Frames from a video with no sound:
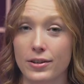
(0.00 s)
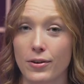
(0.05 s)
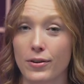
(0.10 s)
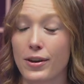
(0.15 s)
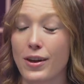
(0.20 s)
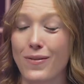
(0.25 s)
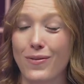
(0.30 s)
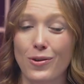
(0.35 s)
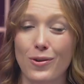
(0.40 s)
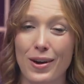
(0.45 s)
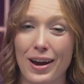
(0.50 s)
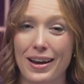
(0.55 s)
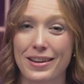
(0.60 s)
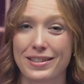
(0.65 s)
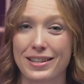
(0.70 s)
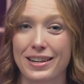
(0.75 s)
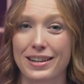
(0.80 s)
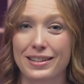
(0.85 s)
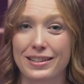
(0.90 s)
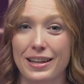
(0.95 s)
I'll give you guys
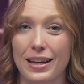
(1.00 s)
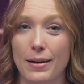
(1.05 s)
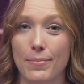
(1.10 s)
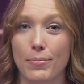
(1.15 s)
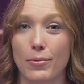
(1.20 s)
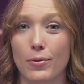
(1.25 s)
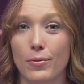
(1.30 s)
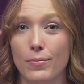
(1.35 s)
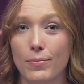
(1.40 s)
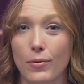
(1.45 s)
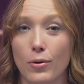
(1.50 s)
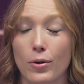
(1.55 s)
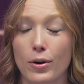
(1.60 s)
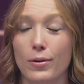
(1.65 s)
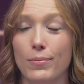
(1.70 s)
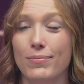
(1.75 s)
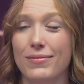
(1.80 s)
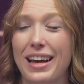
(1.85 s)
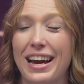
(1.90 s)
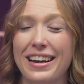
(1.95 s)
an example,
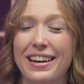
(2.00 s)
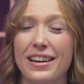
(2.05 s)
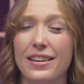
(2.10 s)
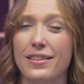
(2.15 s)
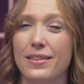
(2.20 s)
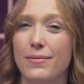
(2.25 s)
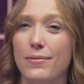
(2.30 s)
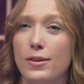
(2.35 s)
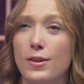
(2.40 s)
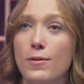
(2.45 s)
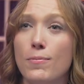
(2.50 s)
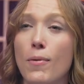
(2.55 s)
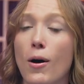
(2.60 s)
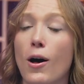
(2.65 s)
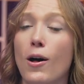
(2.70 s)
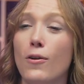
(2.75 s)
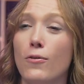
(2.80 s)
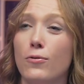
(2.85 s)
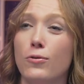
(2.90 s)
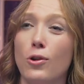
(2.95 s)
or I guess
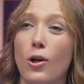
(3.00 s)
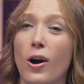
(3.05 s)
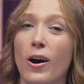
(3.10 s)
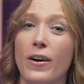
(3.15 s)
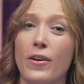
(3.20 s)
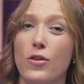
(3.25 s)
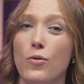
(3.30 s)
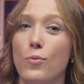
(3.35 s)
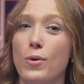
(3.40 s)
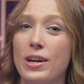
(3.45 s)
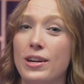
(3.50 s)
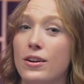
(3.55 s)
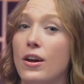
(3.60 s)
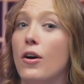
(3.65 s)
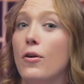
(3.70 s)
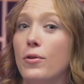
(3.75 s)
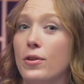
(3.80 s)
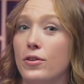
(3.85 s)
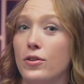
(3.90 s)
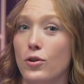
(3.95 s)
small flaws we
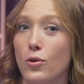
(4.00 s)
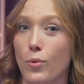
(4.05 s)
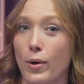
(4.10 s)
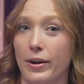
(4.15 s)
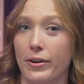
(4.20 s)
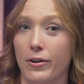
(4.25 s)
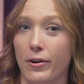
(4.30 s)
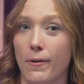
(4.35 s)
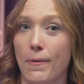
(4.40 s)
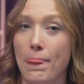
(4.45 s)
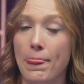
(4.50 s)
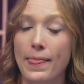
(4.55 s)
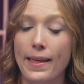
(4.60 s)
notice quicker.